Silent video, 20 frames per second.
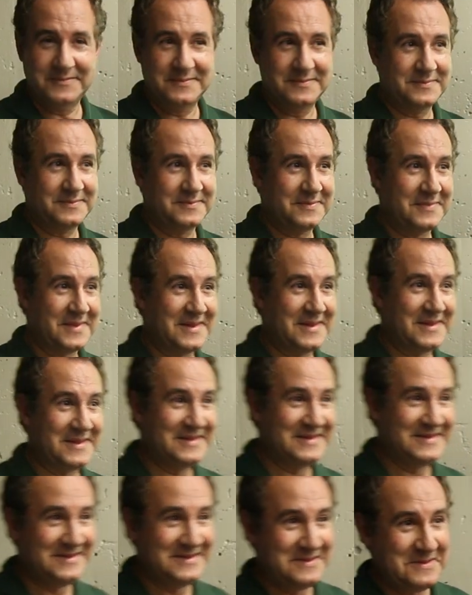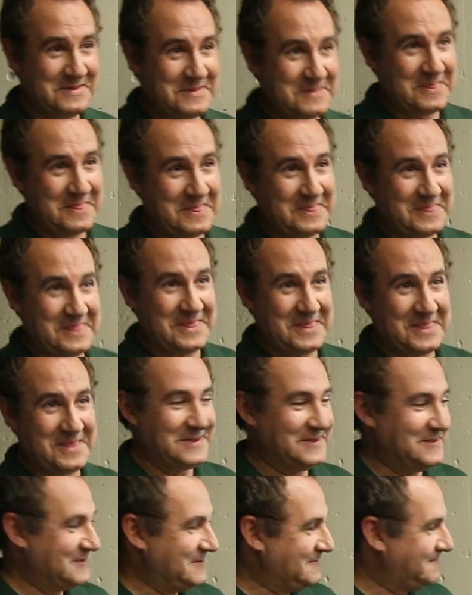what's the story with the Doctor
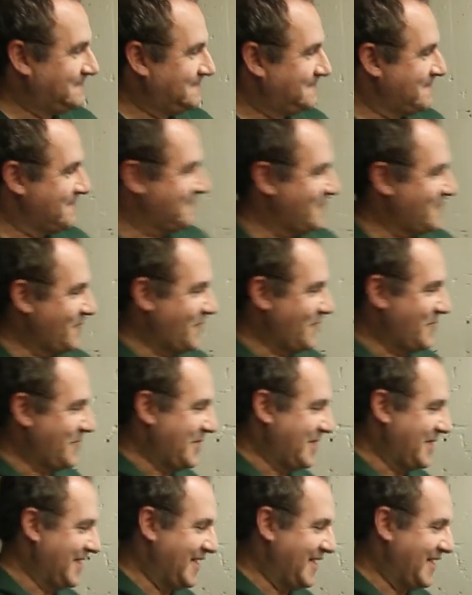Pepper? Like, why Doctor